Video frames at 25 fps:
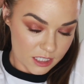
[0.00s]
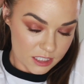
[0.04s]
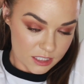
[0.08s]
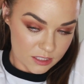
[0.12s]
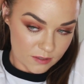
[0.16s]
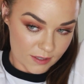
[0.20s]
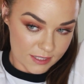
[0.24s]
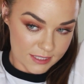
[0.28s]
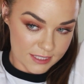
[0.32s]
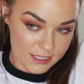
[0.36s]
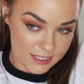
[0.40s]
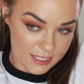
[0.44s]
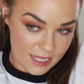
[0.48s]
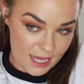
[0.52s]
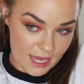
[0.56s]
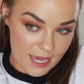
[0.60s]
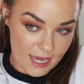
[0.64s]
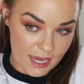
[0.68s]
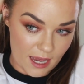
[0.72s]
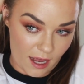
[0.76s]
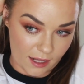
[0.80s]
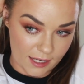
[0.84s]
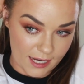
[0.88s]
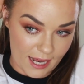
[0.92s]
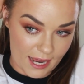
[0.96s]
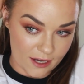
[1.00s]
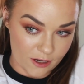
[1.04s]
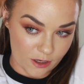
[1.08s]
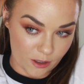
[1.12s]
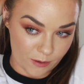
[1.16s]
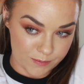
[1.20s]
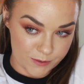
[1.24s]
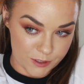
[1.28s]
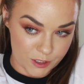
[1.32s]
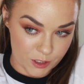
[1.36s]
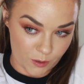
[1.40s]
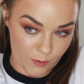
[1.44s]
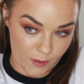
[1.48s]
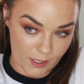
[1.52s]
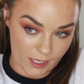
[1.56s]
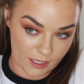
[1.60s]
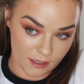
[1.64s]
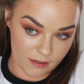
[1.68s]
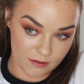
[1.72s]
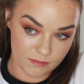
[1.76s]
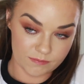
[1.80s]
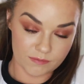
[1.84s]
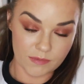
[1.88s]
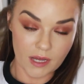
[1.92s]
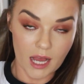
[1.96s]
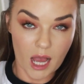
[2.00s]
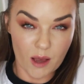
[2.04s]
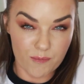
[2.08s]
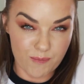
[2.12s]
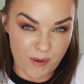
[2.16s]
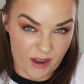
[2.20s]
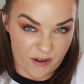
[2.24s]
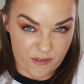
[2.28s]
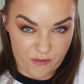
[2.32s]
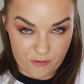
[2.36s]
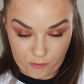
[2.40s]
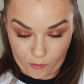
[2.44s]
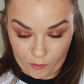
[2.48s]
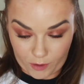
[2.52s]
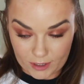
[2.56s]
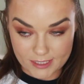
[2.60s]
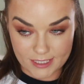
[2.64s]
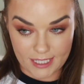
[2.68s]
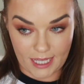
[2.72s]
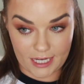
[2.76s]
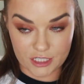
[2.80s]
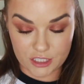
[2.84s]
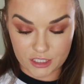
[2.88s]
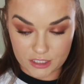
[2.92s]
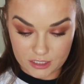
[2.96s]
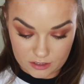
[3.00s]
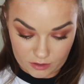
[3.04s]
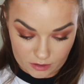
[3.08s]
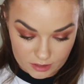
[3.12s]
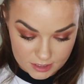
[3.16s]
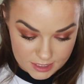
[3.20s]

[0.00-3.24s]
So I'd say I'll end up doing about four sections